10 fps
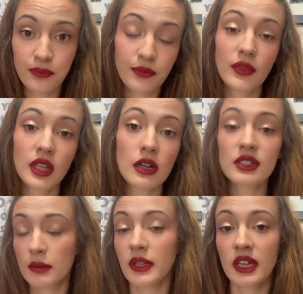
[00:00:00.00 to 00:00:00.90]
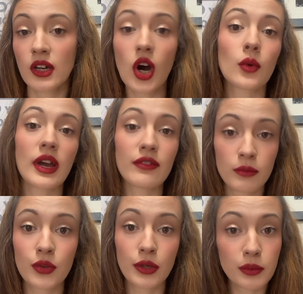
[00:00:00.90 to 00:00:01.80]
that ultimately got away from the
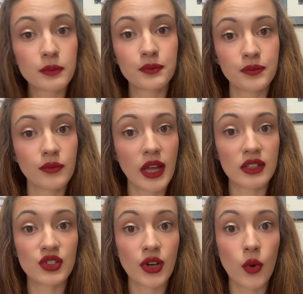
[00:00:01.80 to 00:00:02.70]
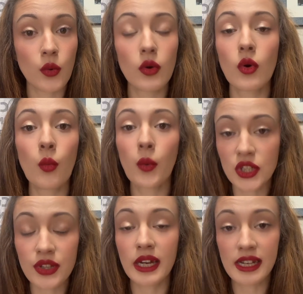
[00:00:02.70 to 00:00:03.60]
group. And so what do
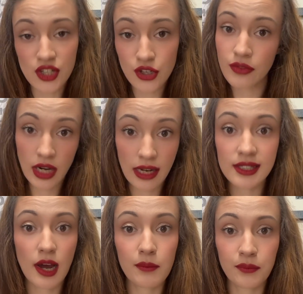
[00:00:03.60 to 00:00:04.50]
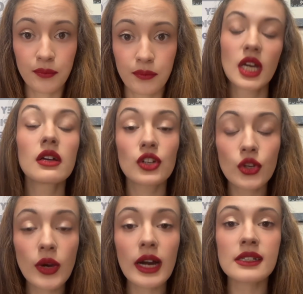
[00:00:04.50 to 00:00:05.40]
they need to do for next time? The new
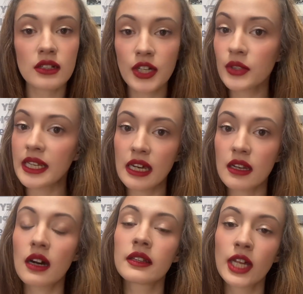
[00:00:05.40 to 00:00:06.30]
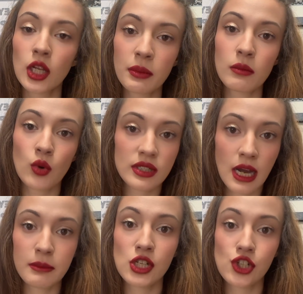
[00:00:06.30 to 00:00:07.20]
guys clearly need a little bit more time
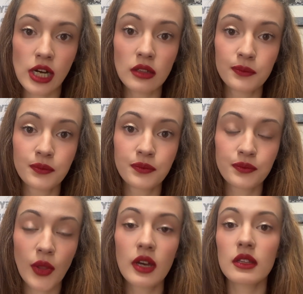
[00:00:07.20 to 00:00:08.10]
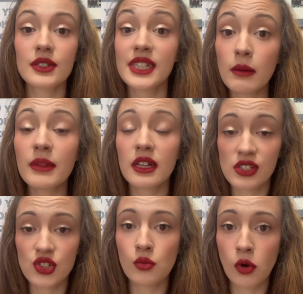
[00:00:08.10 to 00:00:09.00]
to gel. The team needs
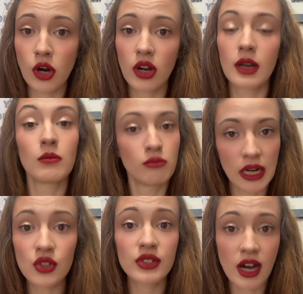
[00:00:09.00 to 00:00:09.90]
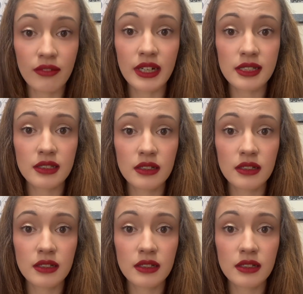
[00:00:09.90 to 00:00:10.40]
to work on mental toughness